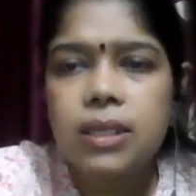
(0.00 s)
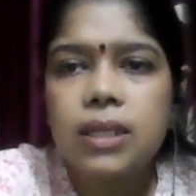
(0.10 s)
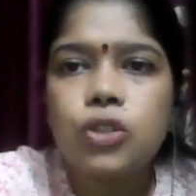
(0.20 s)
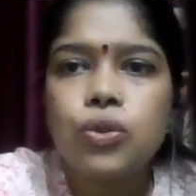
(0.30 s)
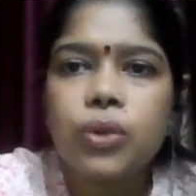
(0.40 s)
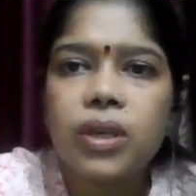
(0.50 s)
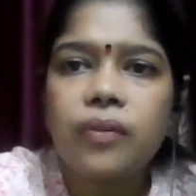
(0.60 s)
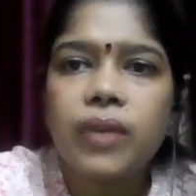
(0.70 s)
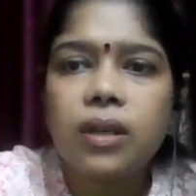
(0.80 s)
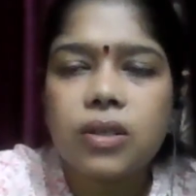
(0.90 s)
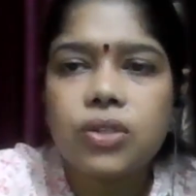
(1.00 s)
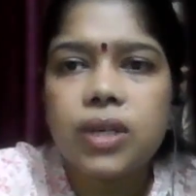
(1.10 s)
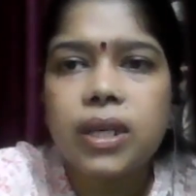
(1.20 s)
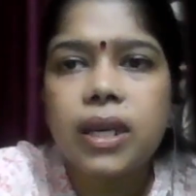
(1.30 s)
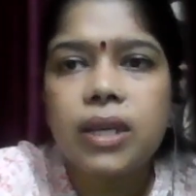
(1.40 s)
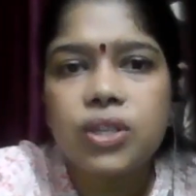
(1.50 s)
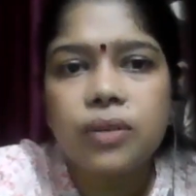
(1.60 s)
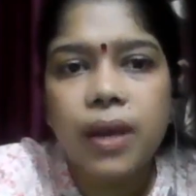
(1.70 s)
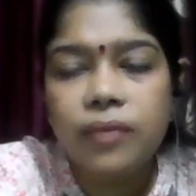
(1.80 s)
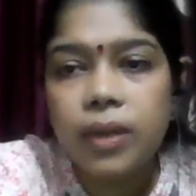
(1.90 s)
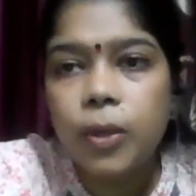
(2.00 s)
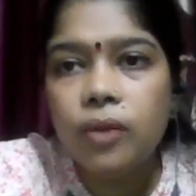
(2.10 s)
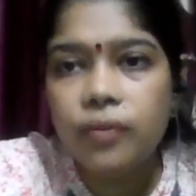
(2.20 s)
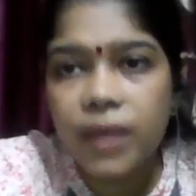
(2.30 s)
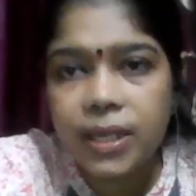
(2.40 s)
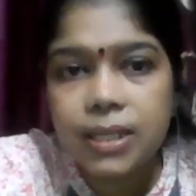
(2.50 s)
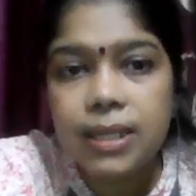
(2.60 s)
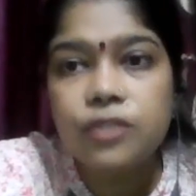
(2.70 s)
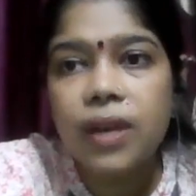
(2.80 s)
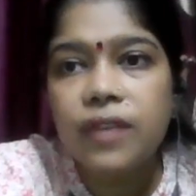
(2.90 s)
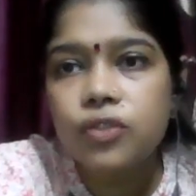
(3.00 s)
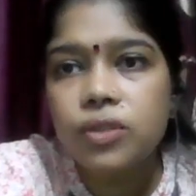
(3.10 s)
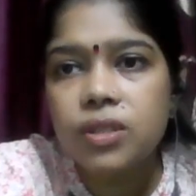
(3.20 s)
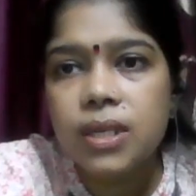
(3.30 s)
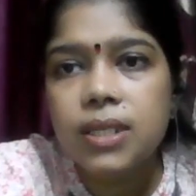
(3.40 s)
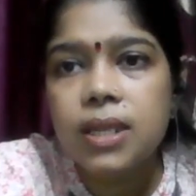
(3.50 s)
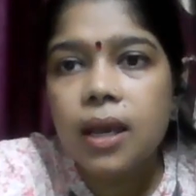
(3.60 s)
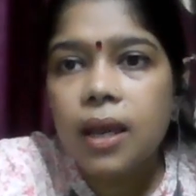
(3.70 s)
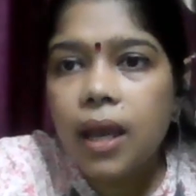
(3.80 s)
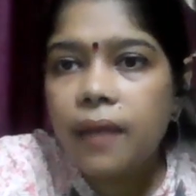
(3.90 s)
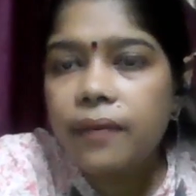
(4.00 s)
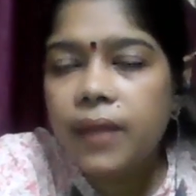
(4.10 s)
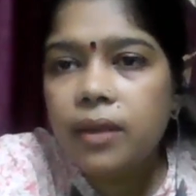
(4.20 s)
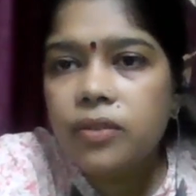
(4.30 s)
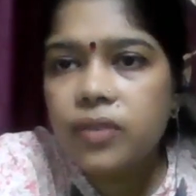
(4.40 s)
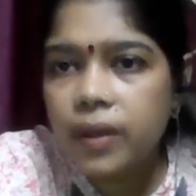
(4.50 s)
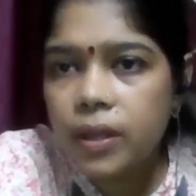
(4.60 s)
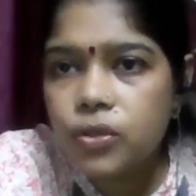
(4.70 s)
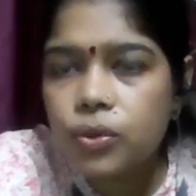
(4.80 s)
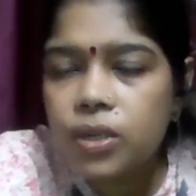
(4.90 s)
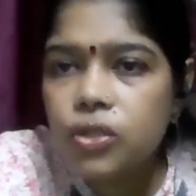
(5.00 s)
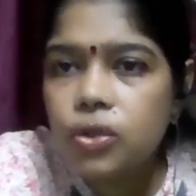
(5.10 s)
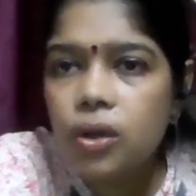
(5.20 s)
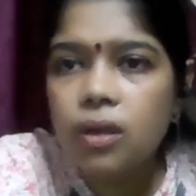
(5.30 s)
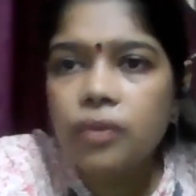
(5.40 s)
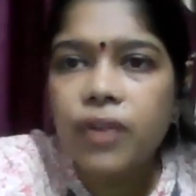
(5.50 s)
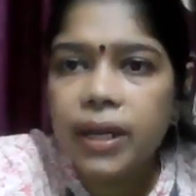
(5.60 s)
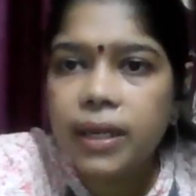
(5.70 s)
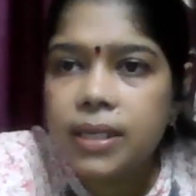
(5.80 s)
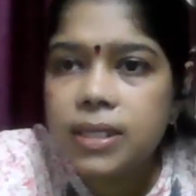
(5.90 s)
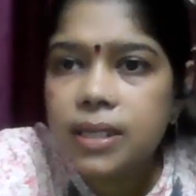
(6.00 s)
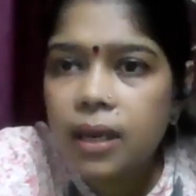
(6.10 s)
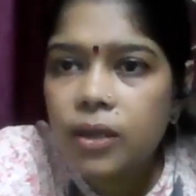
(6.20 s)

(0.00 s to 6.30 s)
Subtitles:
See, junior wing nursery KG1 will be on Wednesdays 5 to 6, and then senior students on Fridays.